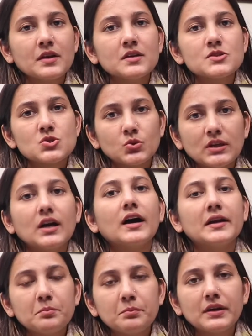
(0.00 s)
So the
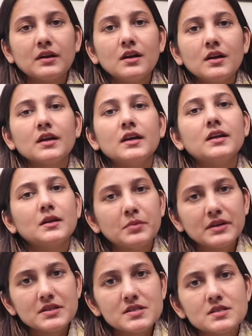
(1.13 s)
I pill
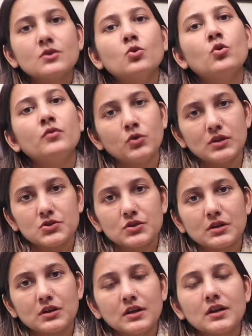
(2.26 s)
inhibits
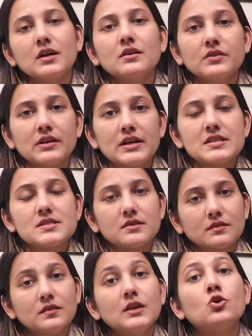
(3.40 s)
ovulation, whereas
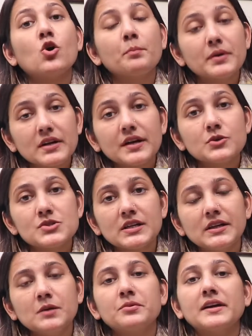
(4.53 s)
the copper
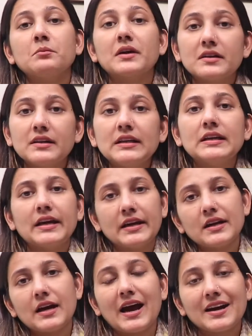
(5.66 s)
IUCD primarily
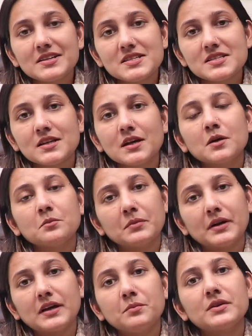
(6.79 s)
acts
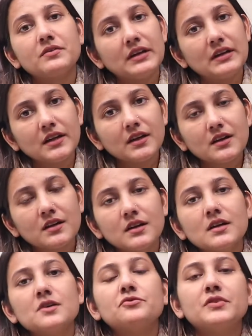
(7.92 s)
by preventing
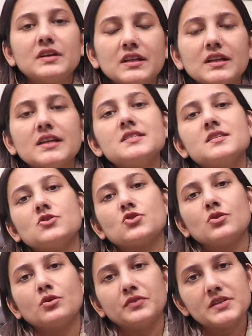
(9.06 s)
fertilization
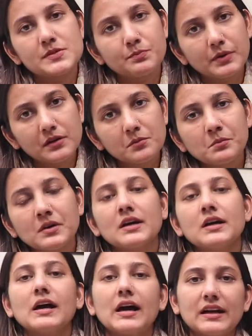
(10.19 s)
of the sperm
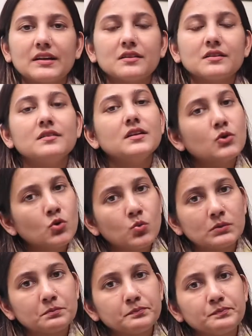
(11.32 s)
and the
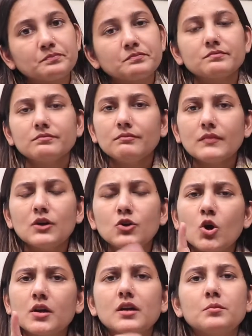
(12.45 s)
ovum.
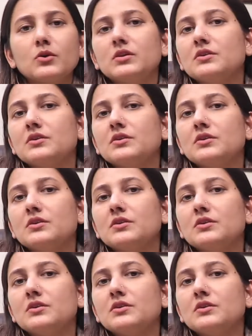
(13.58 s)
Talking about their